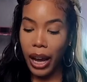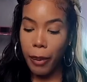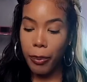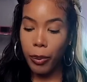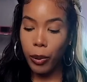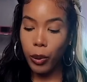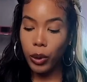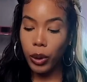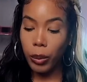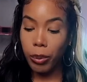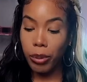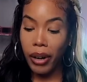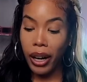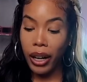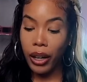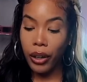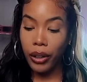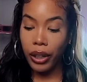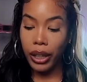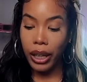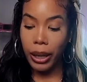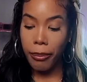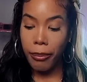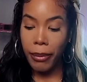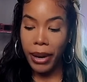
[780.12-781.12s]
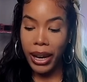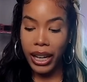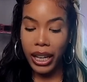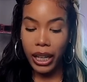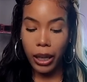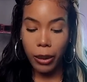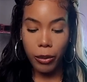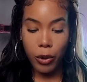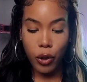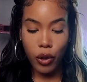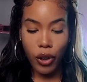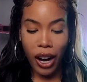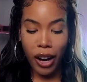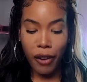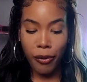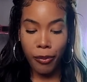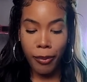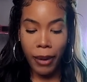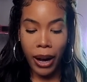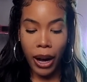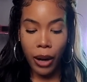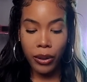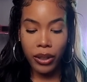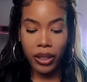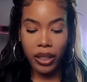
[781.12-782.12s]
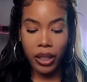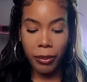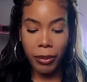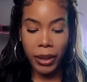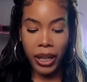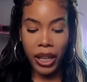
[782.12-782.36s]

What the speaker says: I pulled a prank on him, making him drive miles to